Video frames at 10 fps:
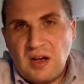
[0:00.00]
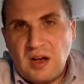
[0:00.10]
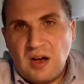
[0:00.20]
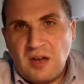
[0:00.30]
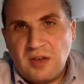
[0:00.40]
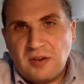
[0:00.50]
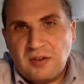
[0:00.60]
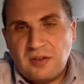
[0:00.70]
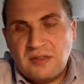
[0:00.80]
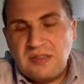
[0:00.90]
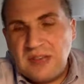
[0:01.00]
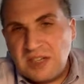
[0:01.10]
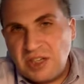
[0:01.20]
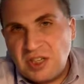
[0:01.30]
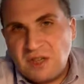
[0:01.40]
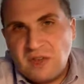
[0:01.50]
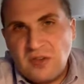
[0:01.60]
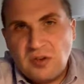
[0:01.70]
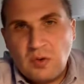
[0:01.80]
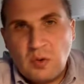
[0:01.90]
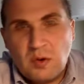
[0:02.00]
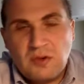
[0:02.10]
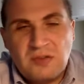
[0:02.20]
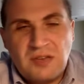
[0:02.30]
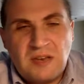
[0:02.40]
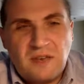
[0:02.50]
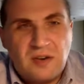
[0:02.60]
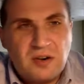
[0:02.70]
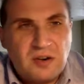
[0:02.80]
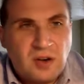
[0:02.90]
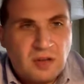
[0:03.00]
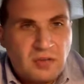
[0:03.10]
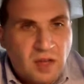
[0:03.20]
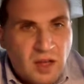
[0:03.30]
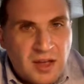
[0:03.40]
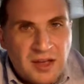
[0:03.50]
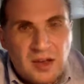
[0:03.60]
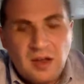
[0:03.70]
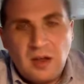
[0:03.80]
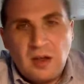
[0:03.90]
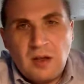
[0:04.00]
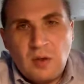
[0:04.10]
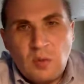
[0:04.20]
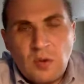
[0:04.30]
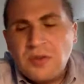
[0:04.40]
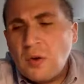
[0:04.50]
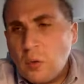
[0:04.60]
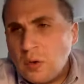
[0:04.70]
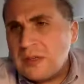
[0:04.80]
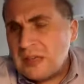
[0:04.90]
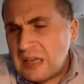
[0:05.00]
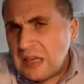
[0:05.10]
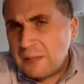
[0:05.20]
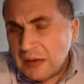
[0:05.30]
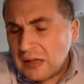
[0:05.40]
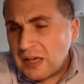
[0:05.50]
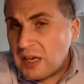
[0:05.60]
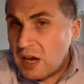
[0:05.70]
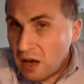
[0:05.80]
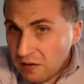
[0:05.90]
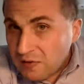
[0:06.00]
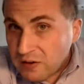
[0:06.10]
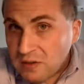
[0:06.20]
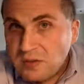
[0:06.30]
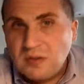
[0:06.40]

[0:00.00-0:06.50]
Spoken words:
other sections of this course, have heard online what the course typically covers.